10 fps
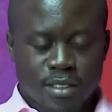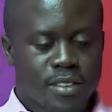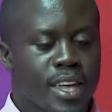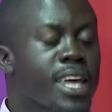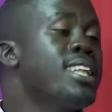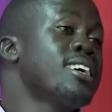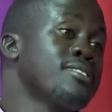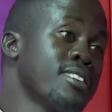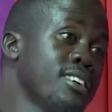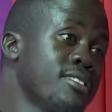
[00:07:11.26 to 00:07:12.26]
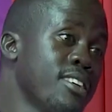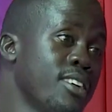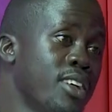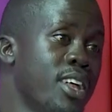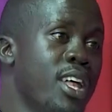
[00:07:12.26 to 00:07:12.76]
The industries,
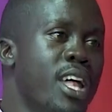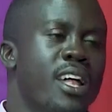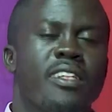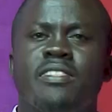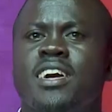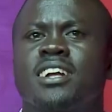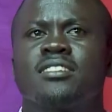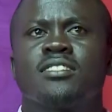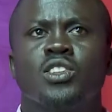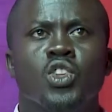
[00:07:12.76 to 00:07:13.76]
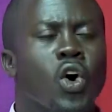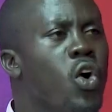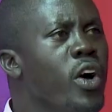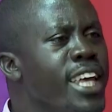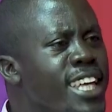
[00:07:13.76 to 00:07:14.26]
there is
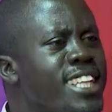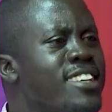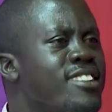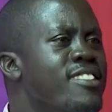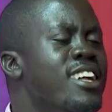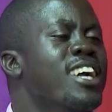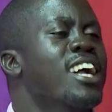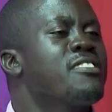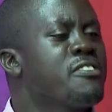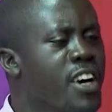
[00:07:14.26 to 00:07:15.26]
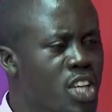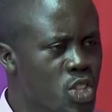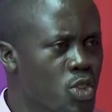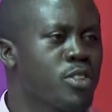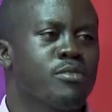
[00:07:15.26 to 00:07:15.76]
no industry that can
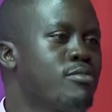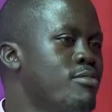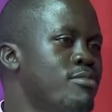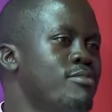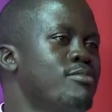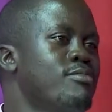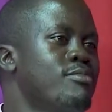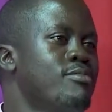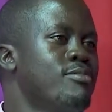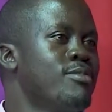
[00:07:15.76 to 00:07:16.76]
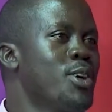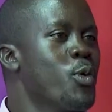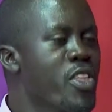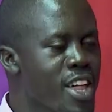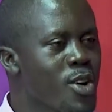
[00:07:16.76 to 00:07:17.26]
function
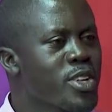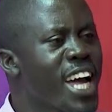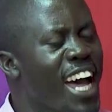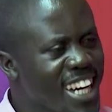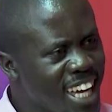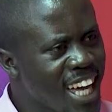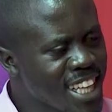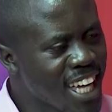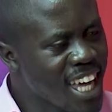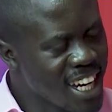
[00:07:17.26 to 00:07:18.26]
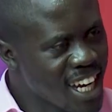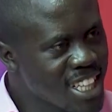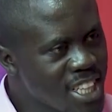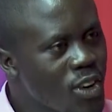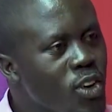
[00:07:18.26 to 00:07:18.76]
without an
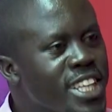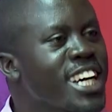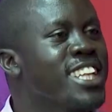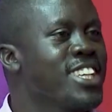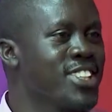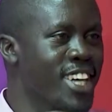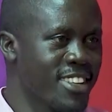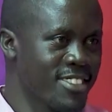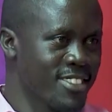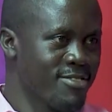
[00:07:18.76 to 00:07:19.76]
electrical technicians.